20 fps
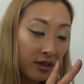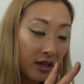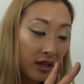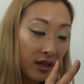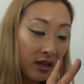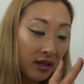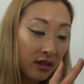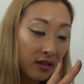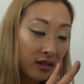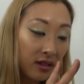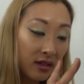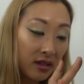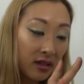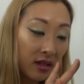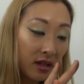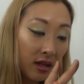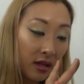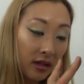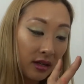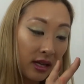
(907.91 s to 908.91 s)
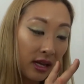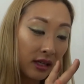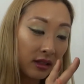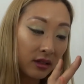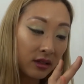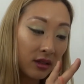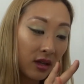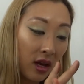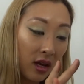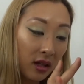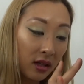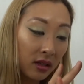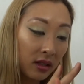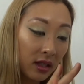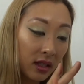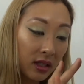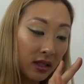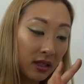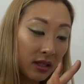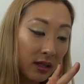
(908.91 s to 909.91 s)
this next
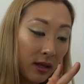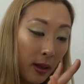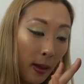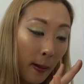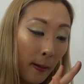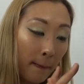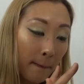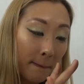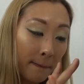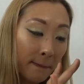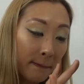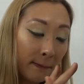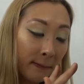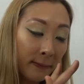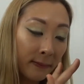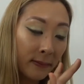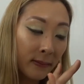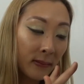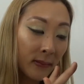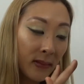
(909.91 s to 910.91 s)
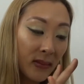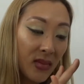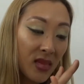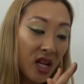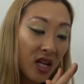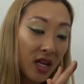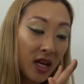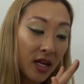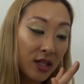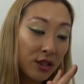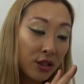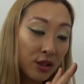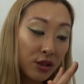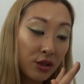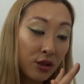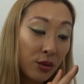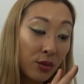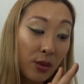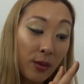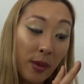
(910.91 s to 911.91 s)
color I just
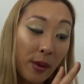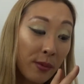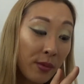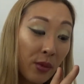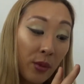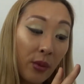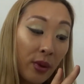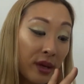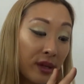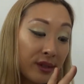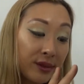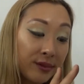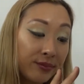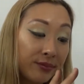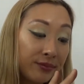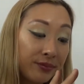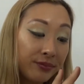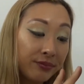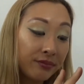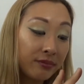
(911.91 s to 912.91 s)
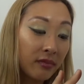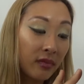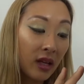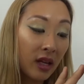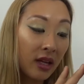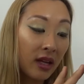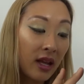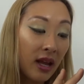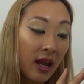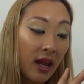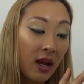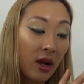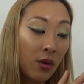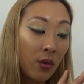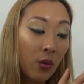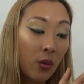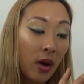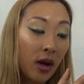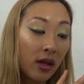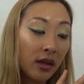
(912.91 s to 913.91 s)
don't remember when and how
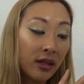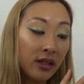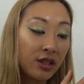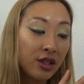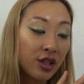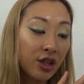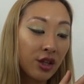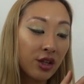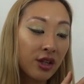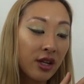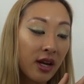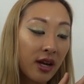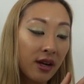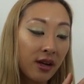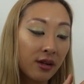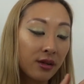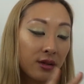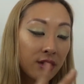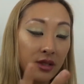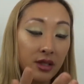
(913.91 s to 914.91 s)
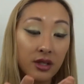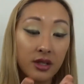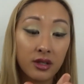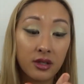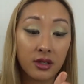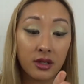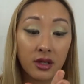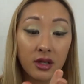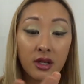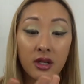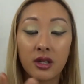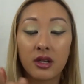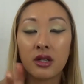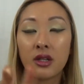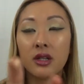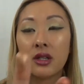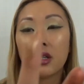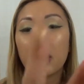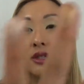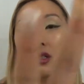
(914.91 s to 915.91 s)
well it turned out.
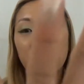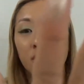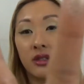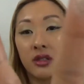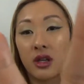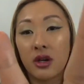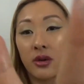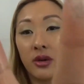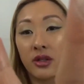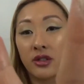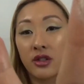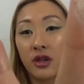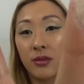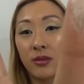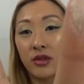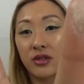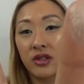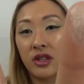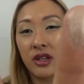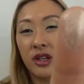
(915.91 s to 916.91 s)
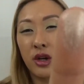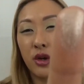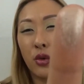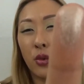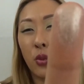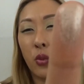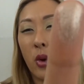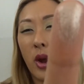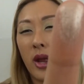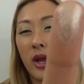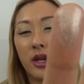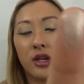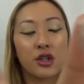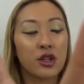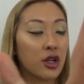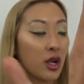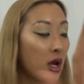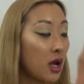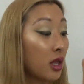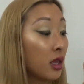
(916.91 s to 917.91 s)
So it's almost like a grayish
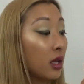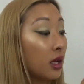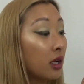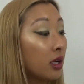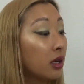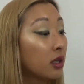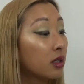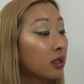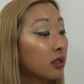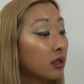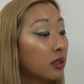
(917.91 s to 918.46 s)
color.